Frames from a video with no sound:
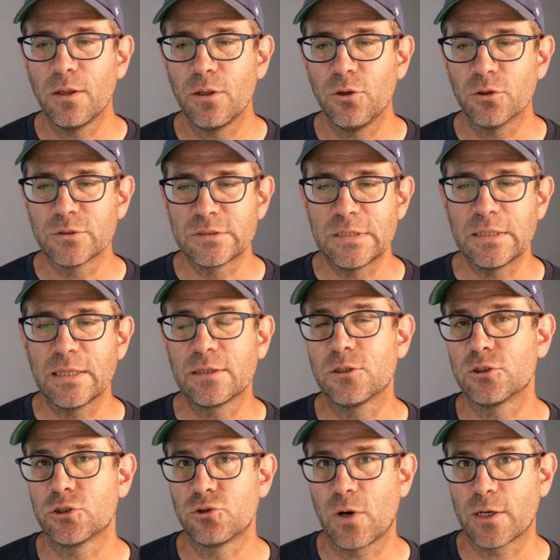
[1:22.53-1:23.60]
you'll see that
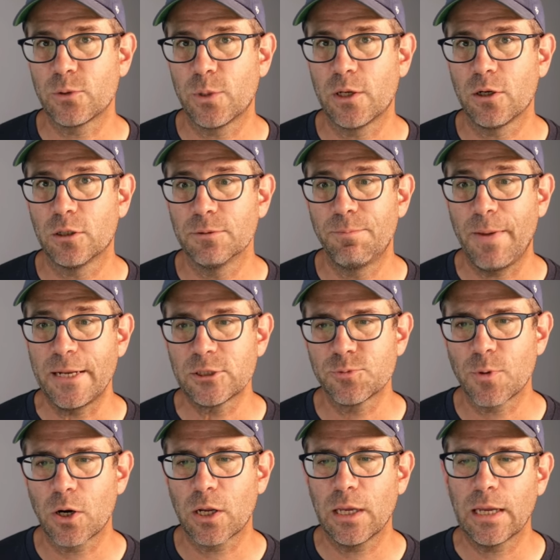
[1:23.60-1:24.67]
there's a directory called
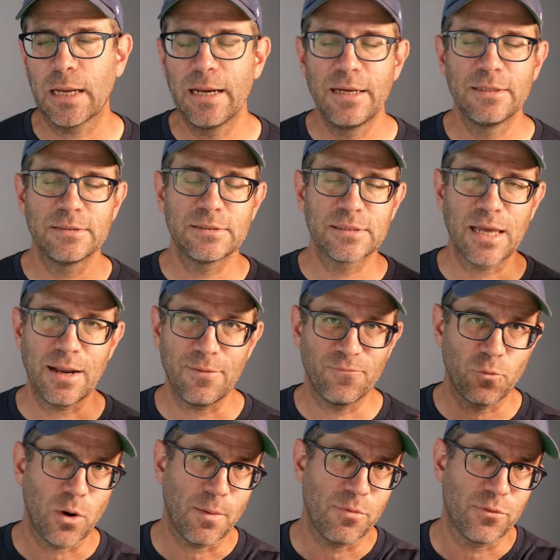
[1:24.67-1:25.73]
benchmarking. This is kind of
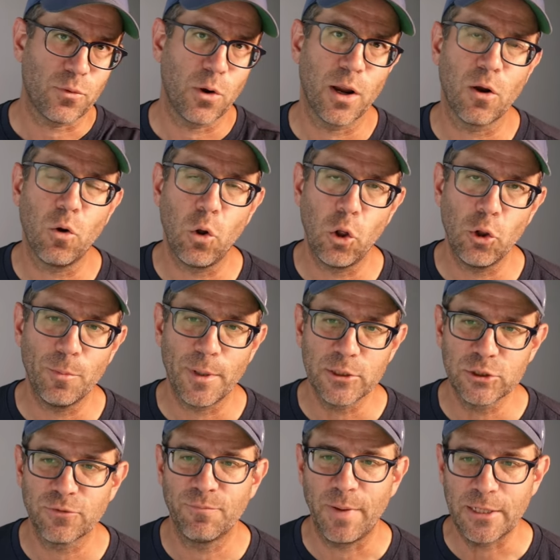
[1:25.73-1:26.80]
where I'm throwing a whole
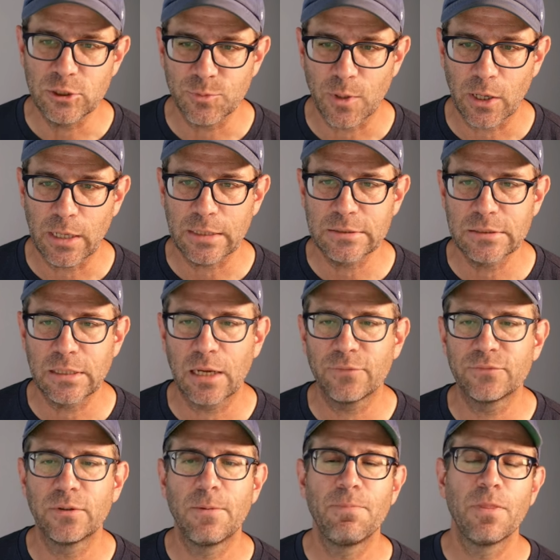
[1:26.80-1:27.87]
bunch of benchmarking
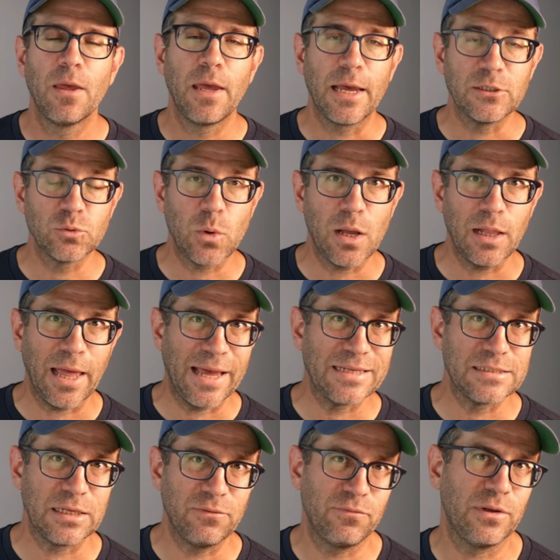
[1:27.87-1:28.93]
stuff, as well
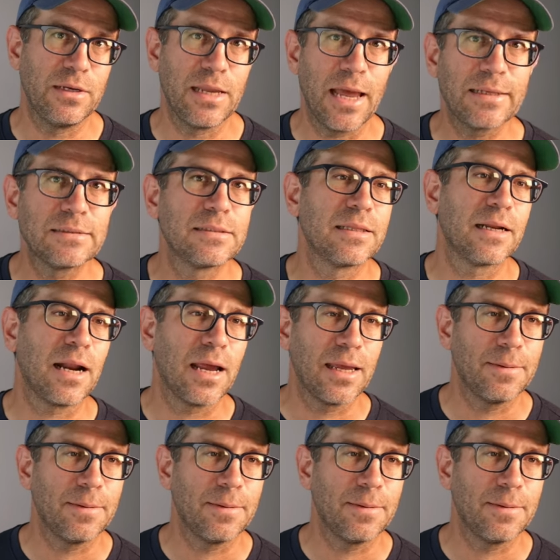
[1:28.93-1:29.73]
as a vignette that I